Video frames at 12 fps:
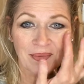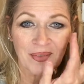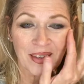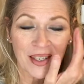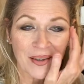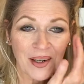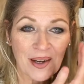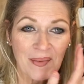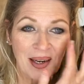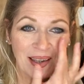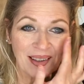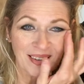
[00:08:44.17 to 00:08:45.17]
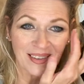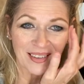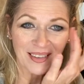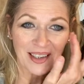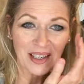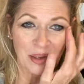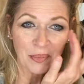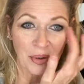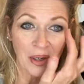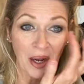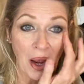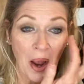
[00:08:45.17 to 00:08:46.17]
See what I mean? It's
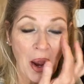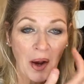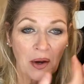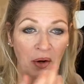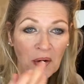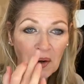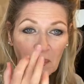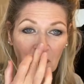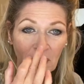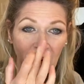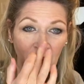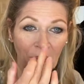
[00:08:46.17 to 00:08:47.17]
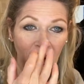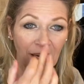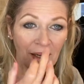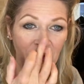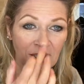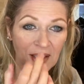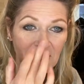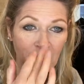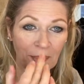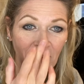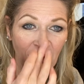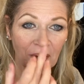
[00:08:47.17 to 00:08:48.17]
pretty. You can bring it right here to the tip
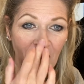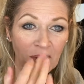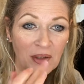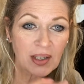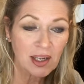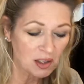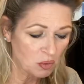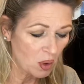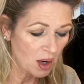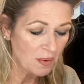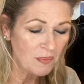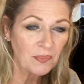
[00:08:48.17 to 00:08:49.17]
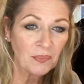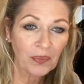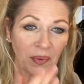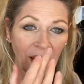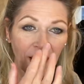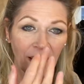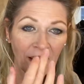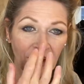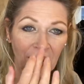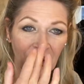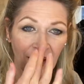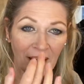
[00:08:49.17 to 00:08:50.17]
of your nose as well,
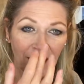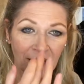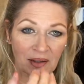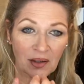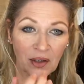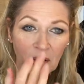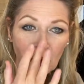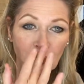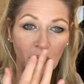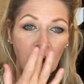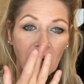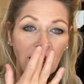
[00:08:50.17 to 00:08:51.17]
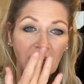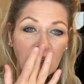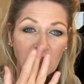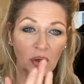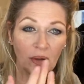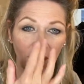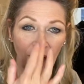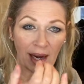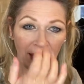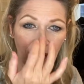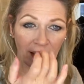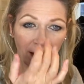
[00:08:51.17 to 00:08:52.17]
so that you're drawing any sort of
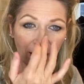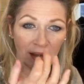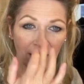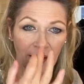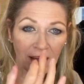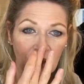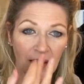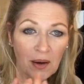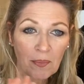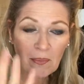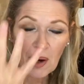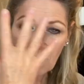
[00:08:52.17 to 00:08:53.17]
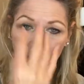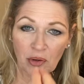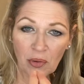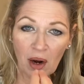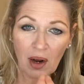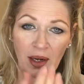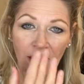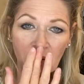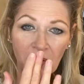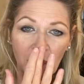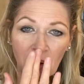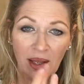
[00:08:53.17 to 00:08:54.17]
light might be drawn
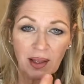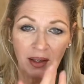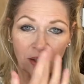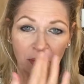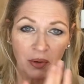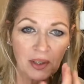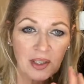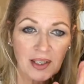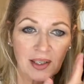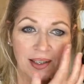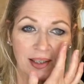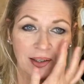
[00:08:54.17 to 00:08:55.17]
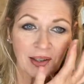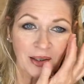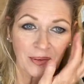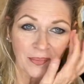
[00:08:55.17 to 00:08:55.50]
right there towards the center.